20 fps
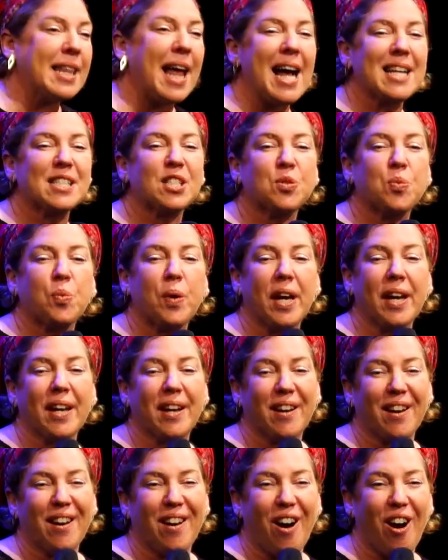Last
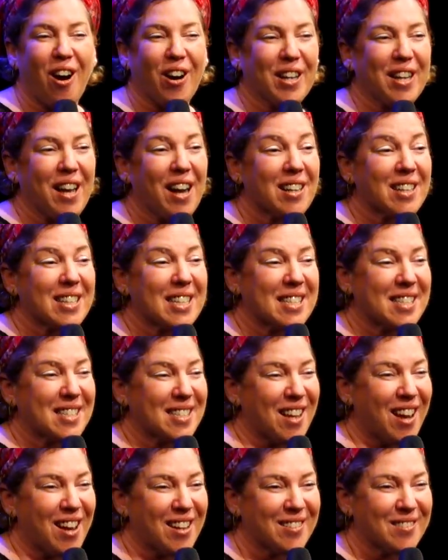week, our youngest
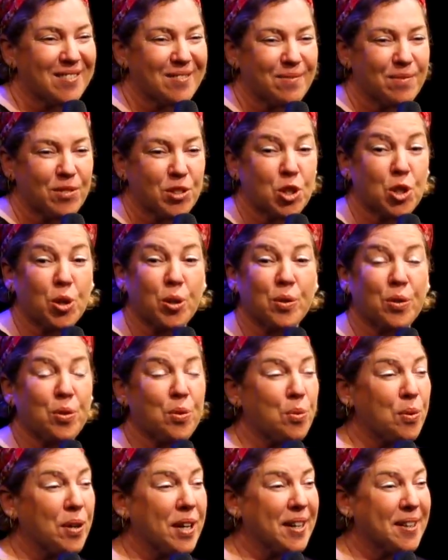son turned
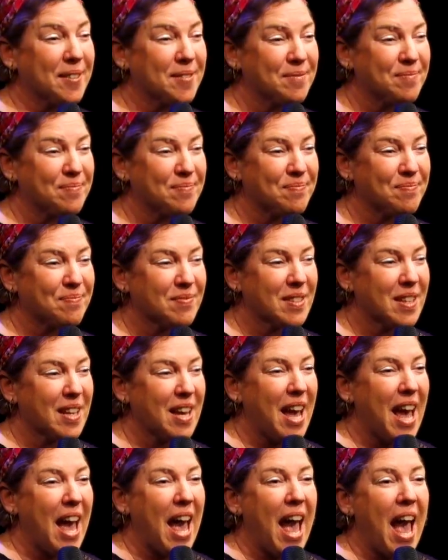3.
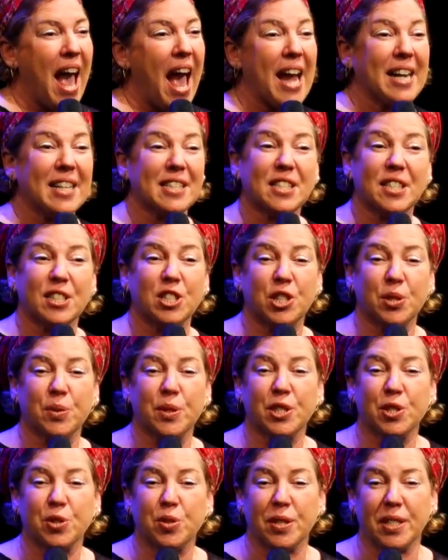And it's a
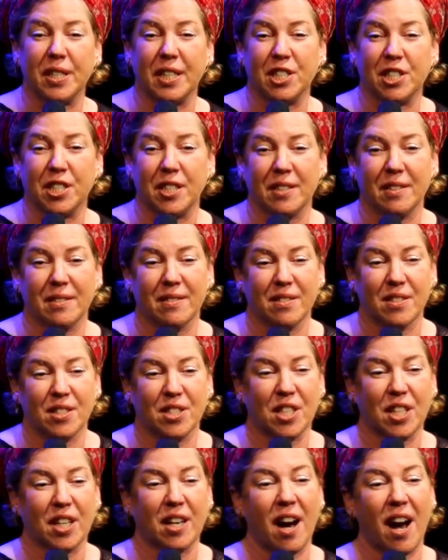Jewish tradition
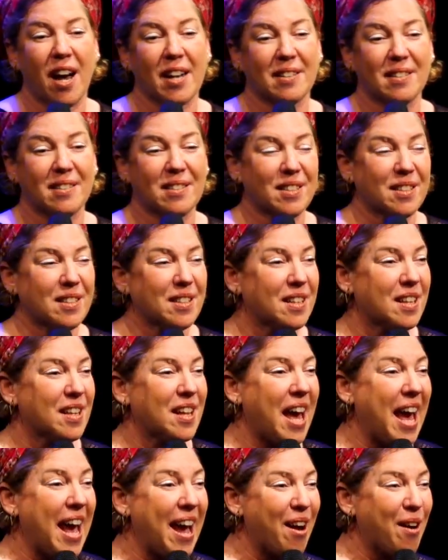to cut
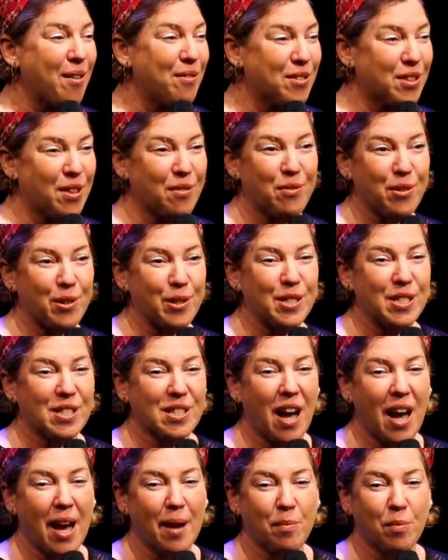hair for the first
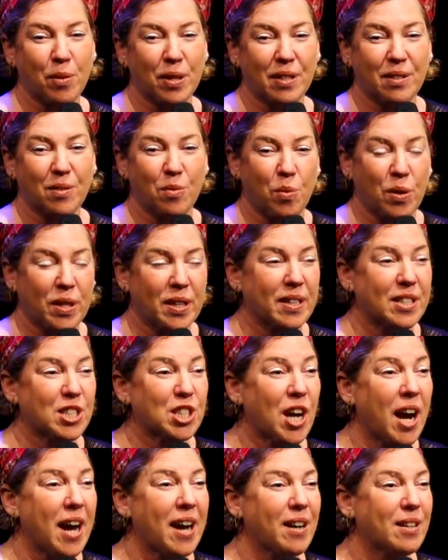time when
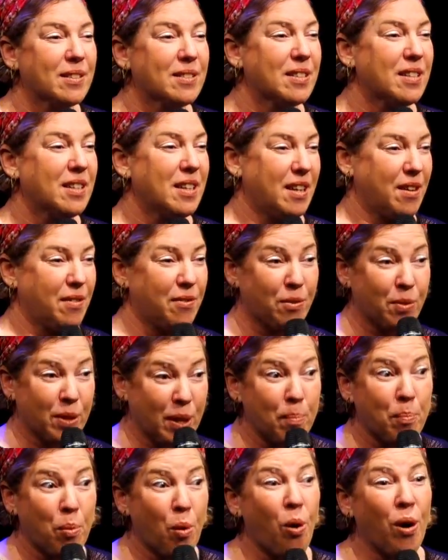
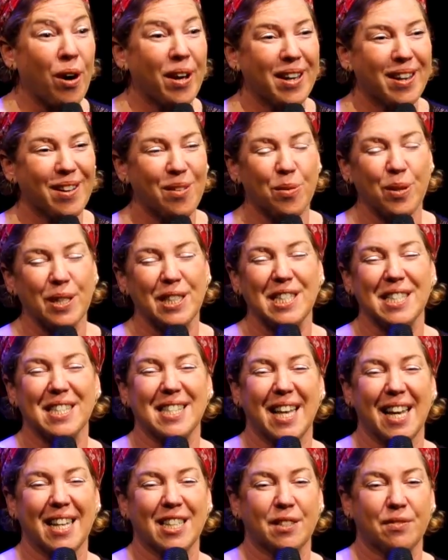a boy reaches
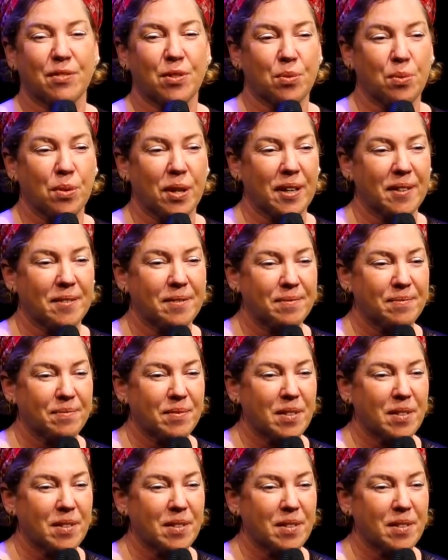the age of 3.